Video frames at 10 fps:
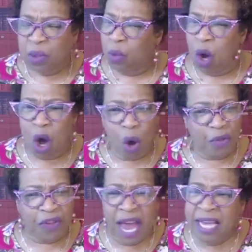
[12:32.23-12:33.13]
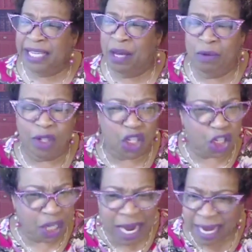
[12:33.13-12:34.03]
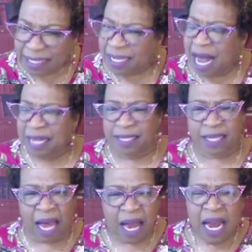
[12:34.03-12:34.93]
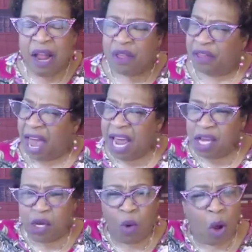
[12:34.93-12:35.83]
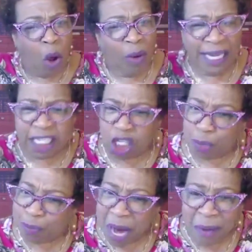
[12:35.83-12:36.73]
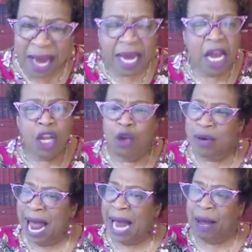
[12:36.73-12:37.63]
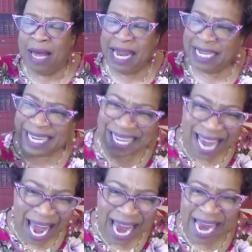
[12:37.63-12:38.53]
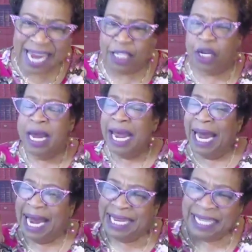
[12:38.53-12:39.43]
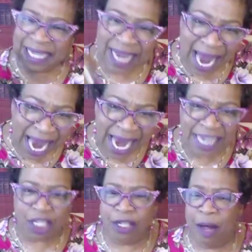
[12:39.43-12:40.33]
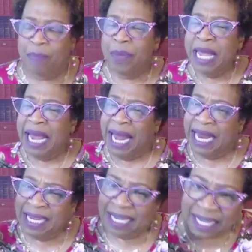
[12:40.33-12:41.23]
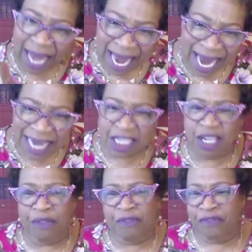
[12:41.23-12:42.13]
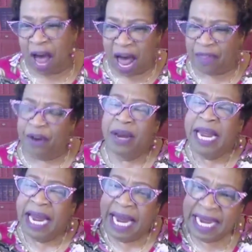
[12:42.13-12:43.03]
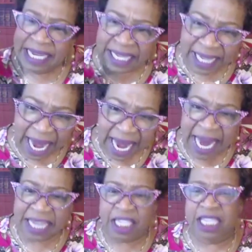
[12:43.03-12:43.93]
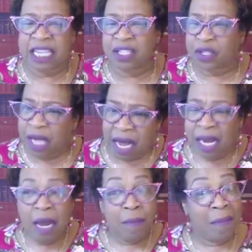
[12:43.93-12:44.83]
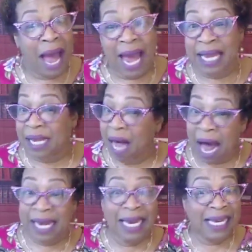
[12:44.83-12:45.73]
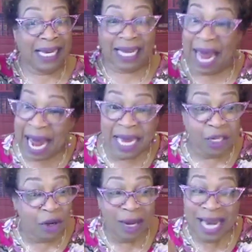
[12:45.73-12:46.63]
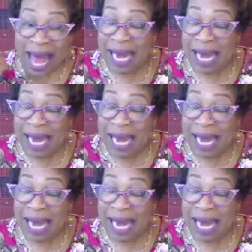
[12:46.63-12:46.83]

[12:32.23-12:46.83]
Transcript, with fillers: Woo, thank you, Jesus. Thank you, Holy Spirit. You got to engage. Engage them. Engage the Father. Engage the Son. My God, engage. You're not